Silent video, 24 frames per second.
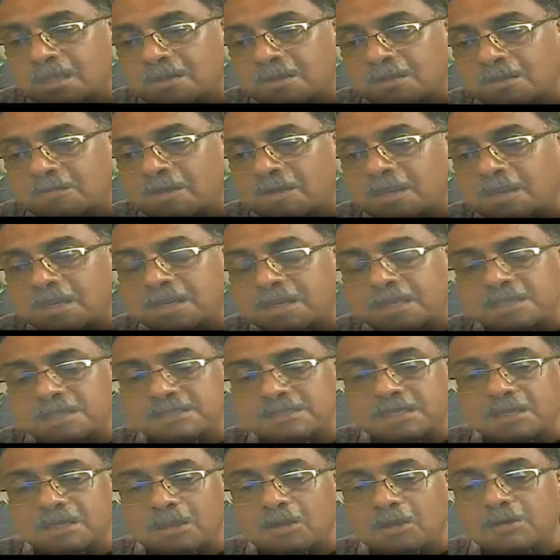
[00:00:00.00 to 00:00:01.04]
while
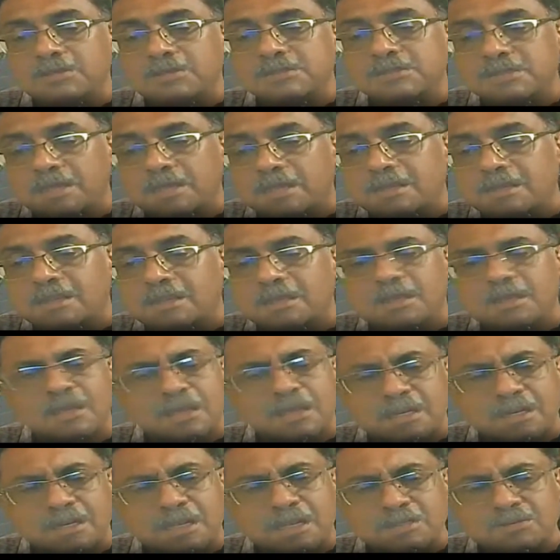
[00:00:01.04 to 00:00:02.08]
engaging law is there,
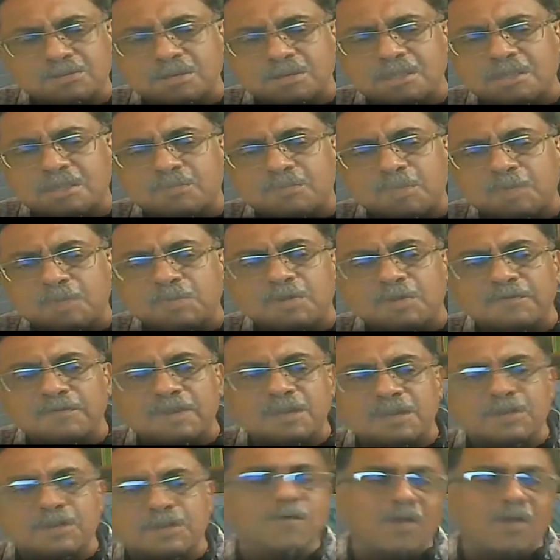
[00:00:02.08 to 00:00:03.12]
naturally the people will
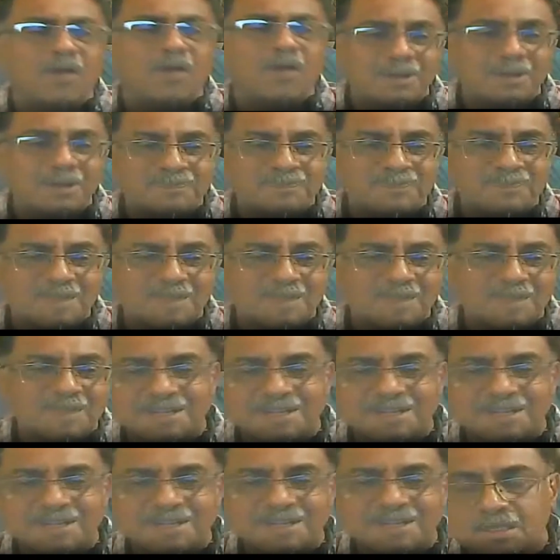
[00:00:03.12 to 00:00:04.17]
revolt, isn't
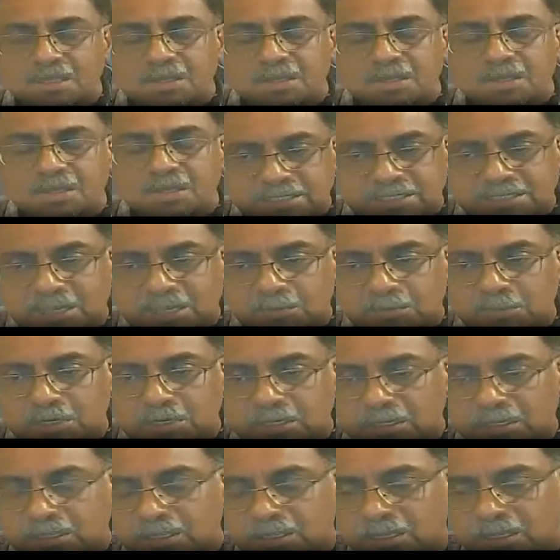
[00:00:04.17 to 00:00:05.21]
it? For
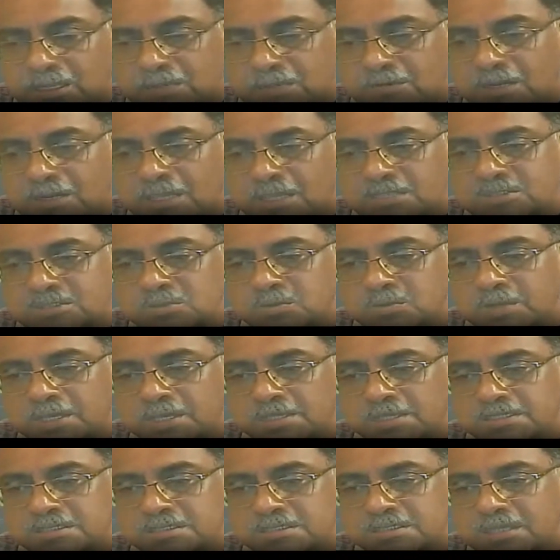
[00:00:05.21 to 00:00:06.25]
example, last 2
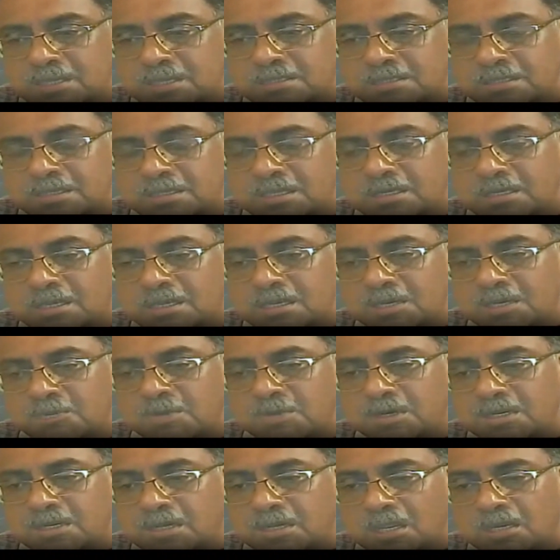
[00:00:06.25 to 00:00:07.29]
days, I think in
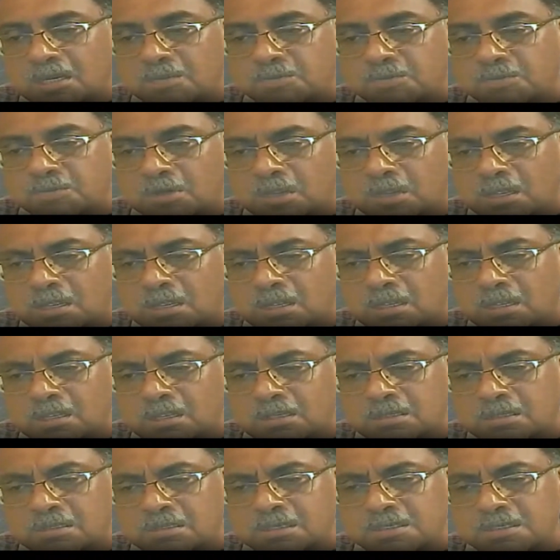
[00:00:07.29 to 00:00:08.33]
Haripad,
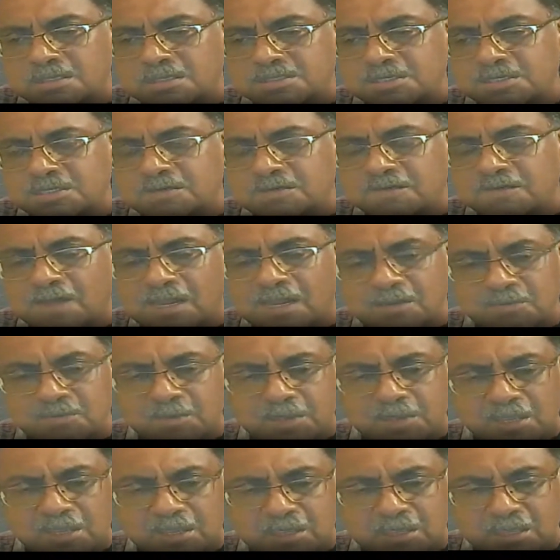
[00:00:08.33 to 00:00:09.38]
in the district of
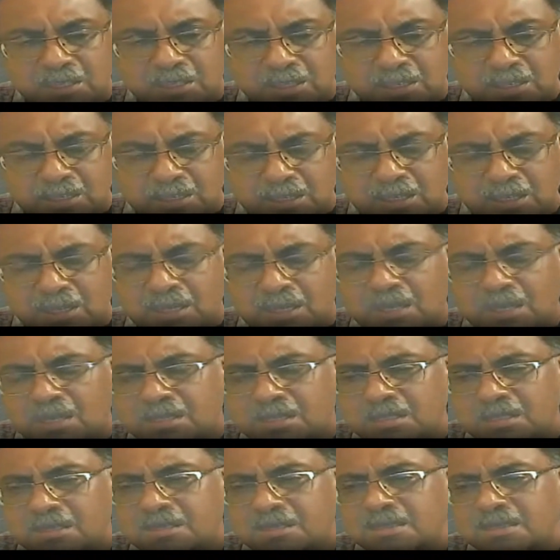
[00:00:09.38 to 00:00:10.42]
Alleppey, uh,
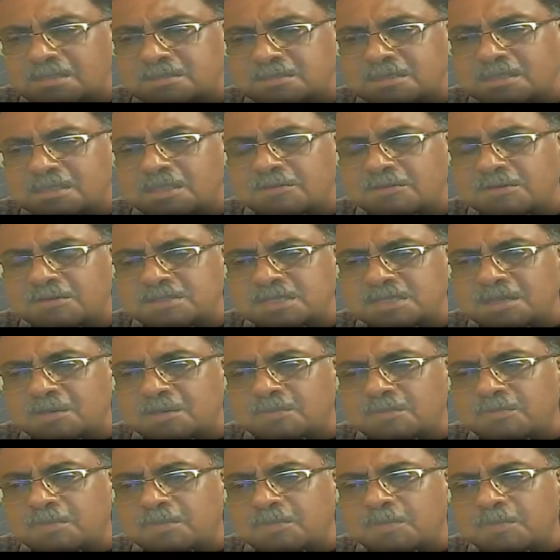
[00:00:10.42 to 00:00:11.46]
see, there was a
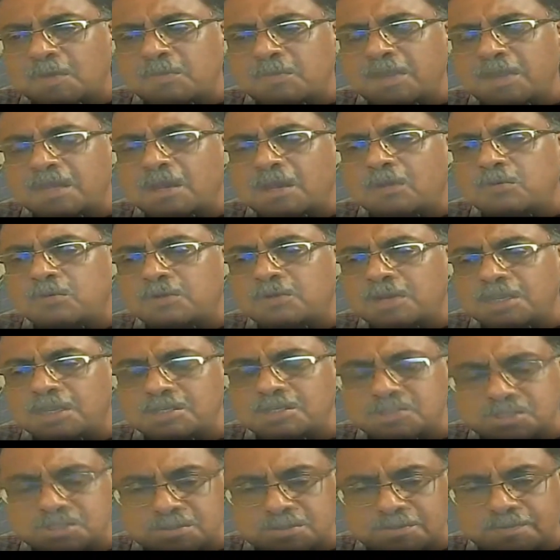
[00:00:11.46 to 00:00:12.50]
public
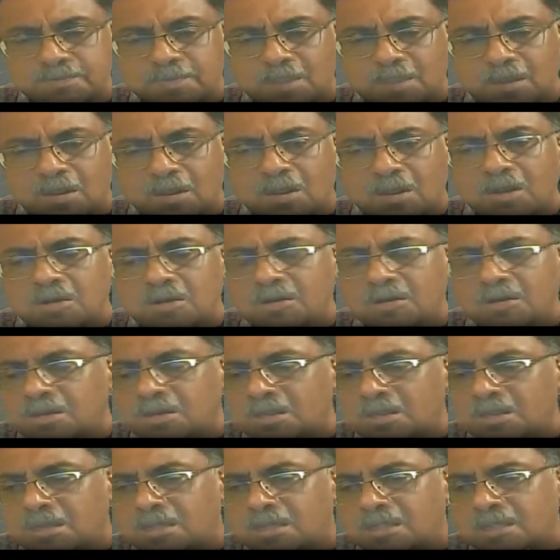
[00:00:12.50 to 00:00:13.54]
outrage
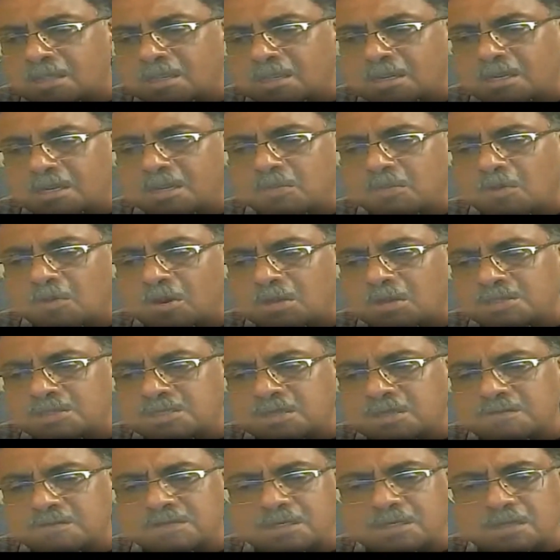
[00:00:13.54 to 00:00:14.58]
on
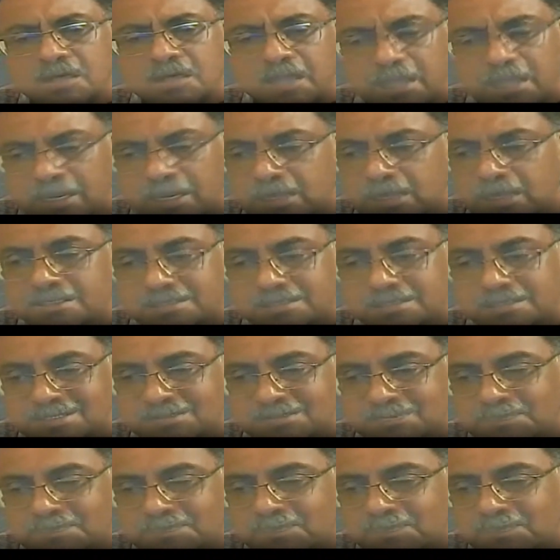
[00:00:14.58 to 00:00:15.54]
demolition of certain hills,